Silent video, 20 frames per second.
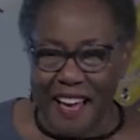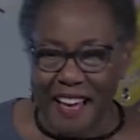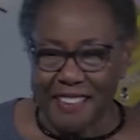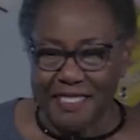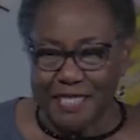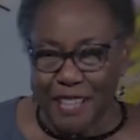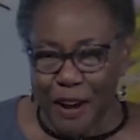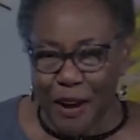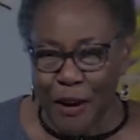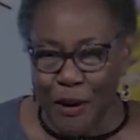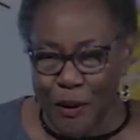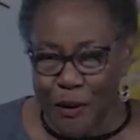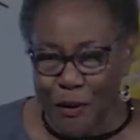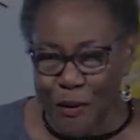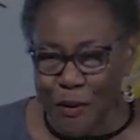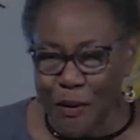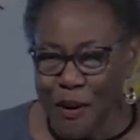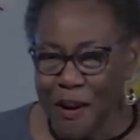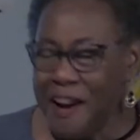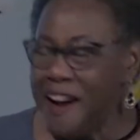
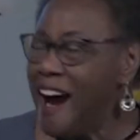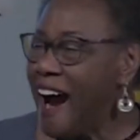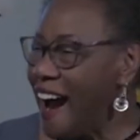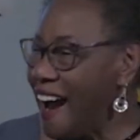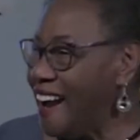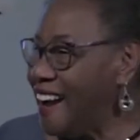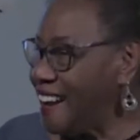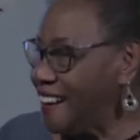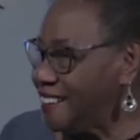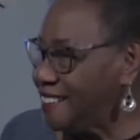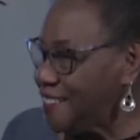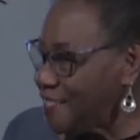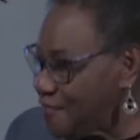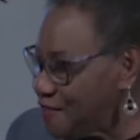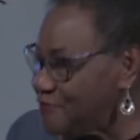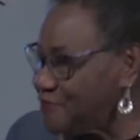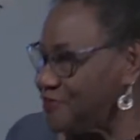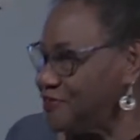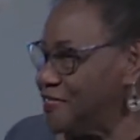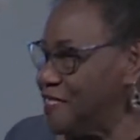So, and
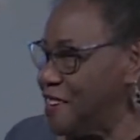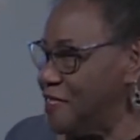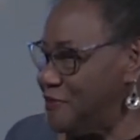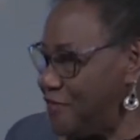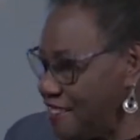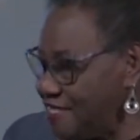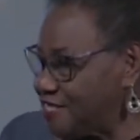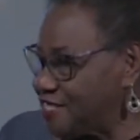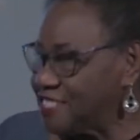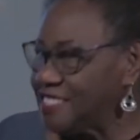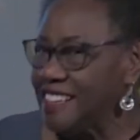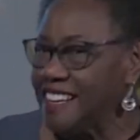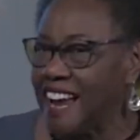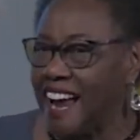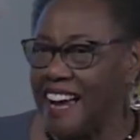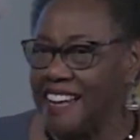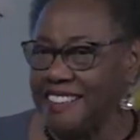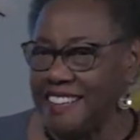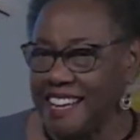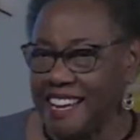eventually
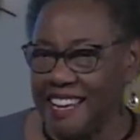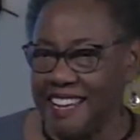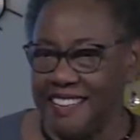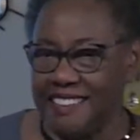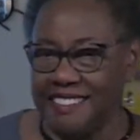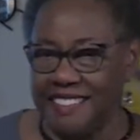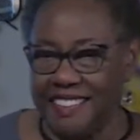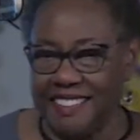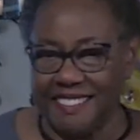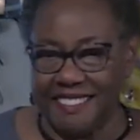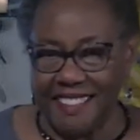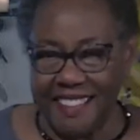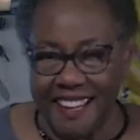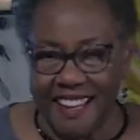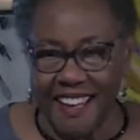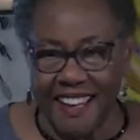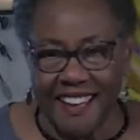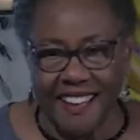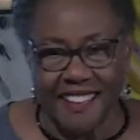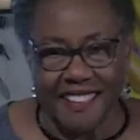I did.
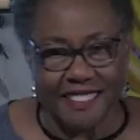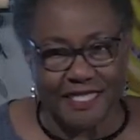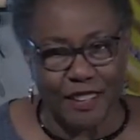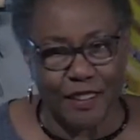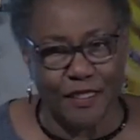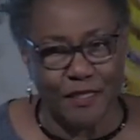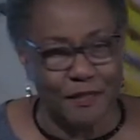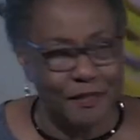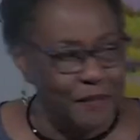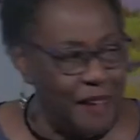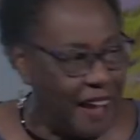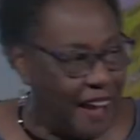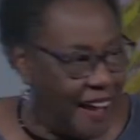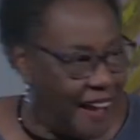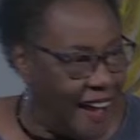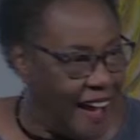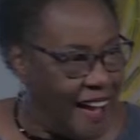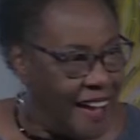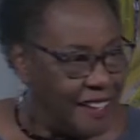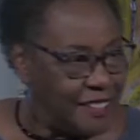So it
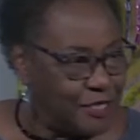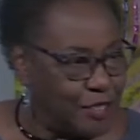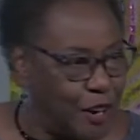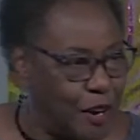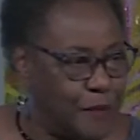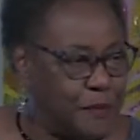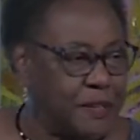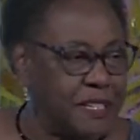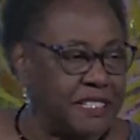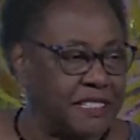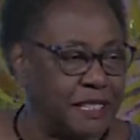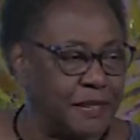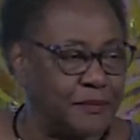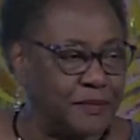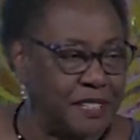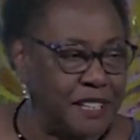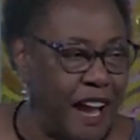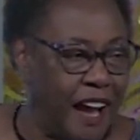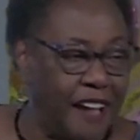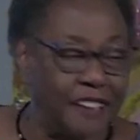taught me
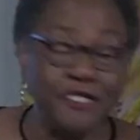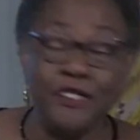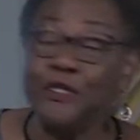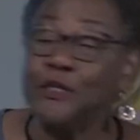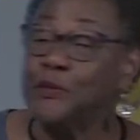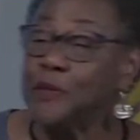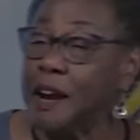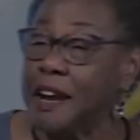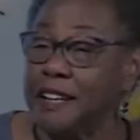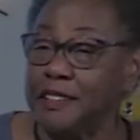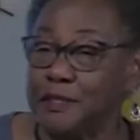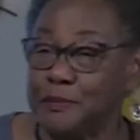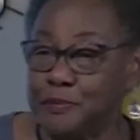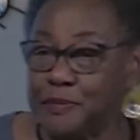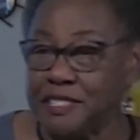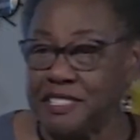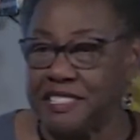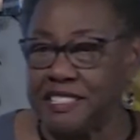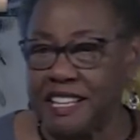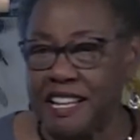something, a new way to
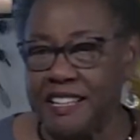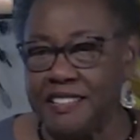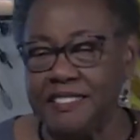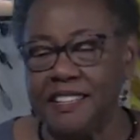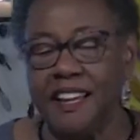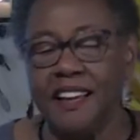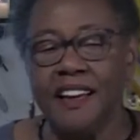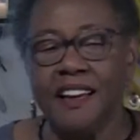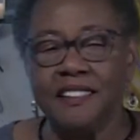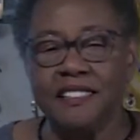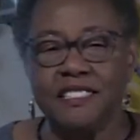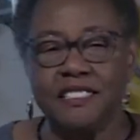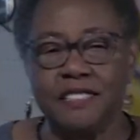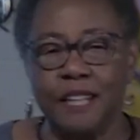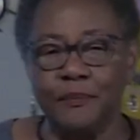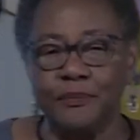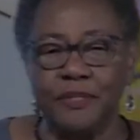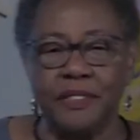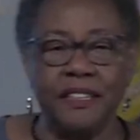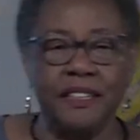present
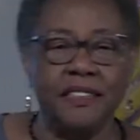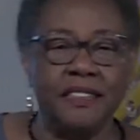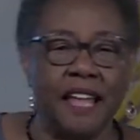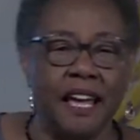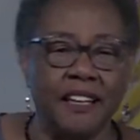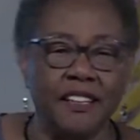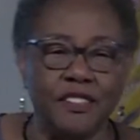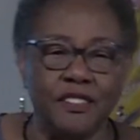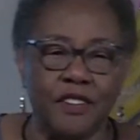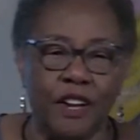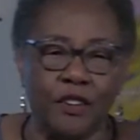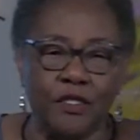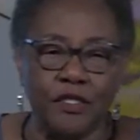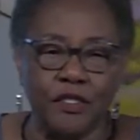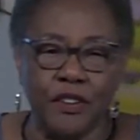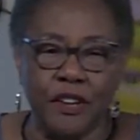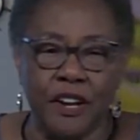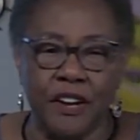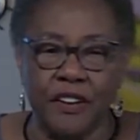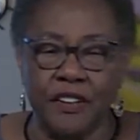something.
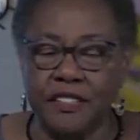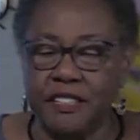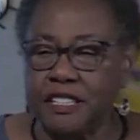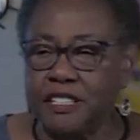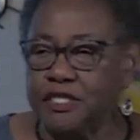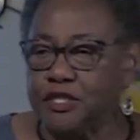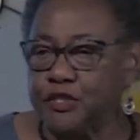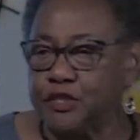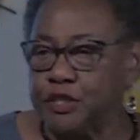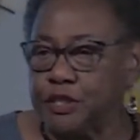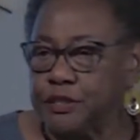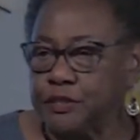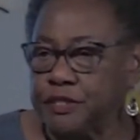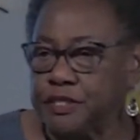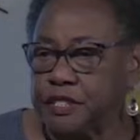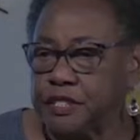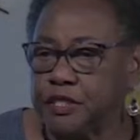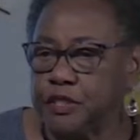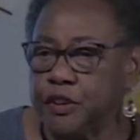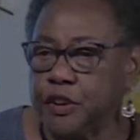You hear these
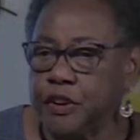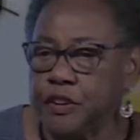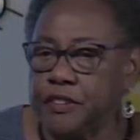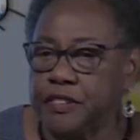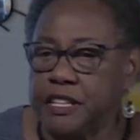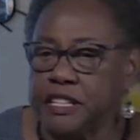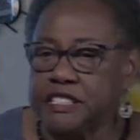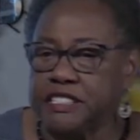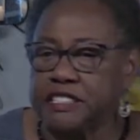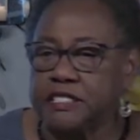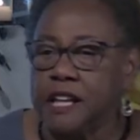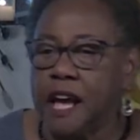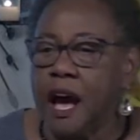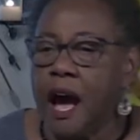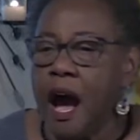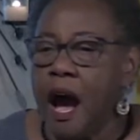truths and you hear these